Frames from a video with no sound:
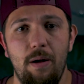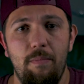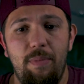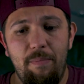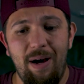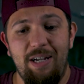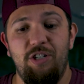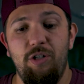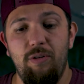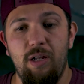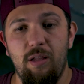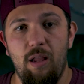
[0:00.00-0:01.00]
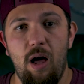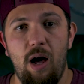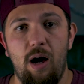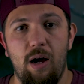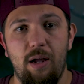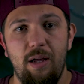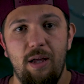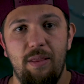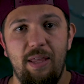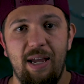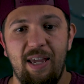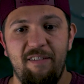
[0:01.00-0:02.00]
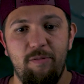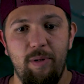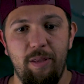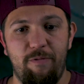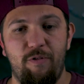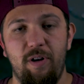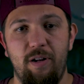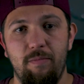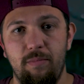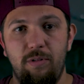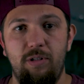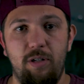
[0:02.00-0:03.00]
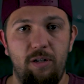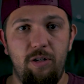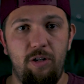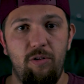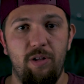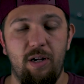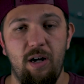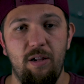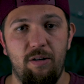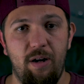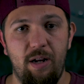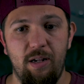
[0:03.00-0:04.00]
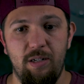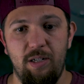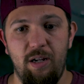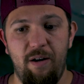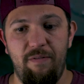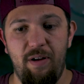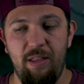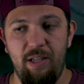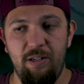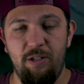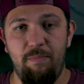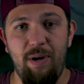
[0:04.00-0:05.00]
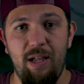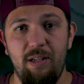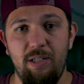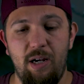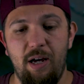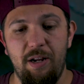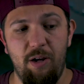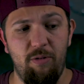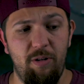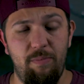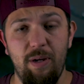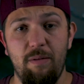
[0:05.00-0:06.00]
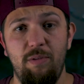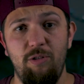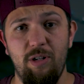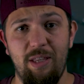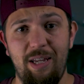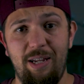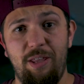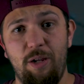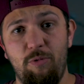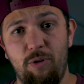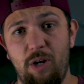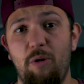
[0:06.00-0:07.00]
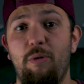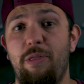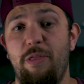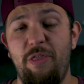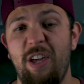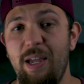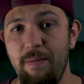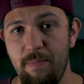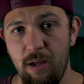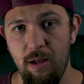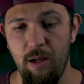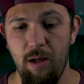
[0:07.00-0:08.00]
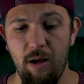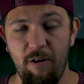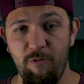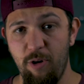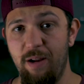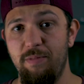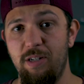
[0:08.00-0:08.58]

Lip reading: But by shooting log, that gives me the freedom to do the color grading and stuff, and then to balance the audio and to pick music that I think will go with the theme of what I'm